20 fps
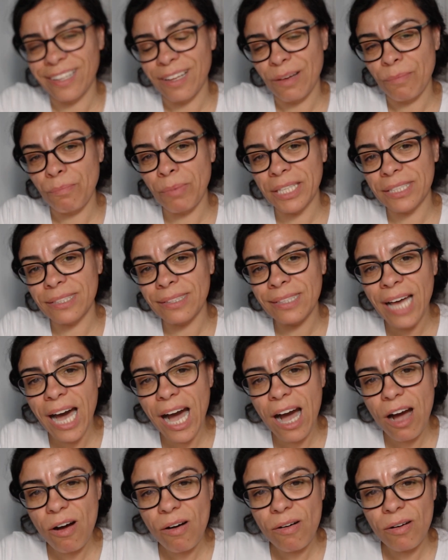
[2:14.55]
But
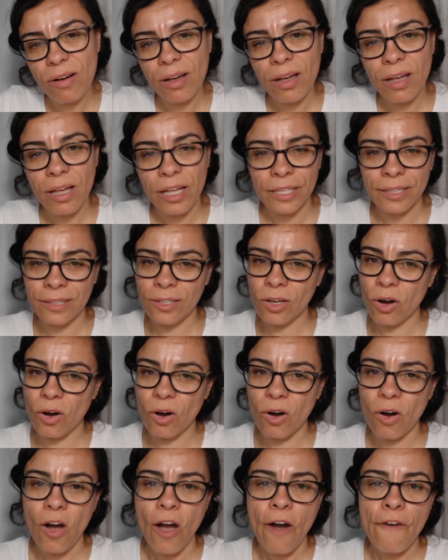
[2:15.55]
now,
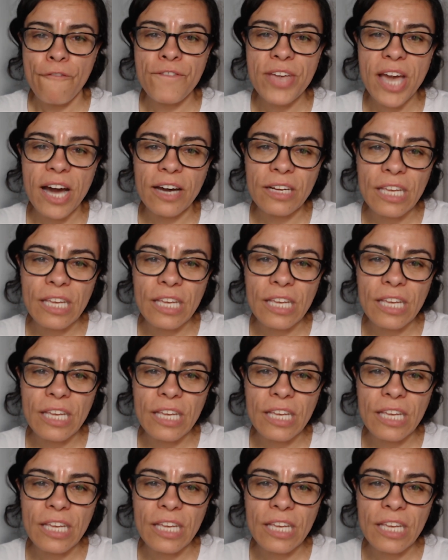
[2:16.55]
no, we are